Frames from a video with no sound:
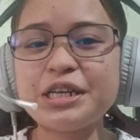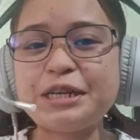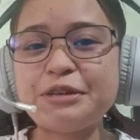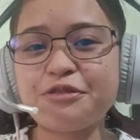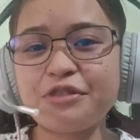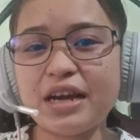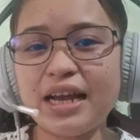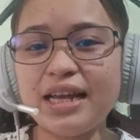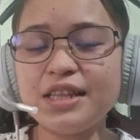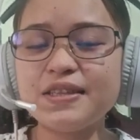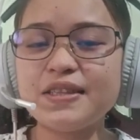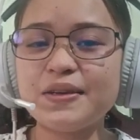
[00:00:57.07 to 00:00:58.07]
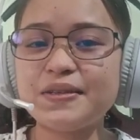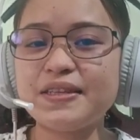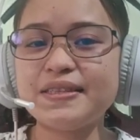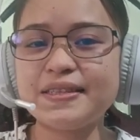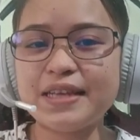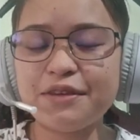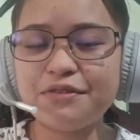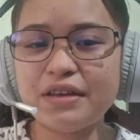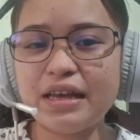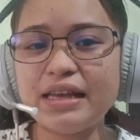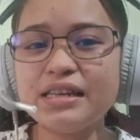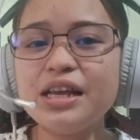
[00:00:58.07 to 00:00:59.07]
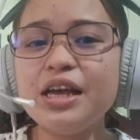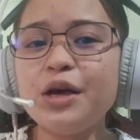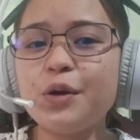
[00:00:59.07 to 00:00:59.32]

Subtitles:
and Frey 2007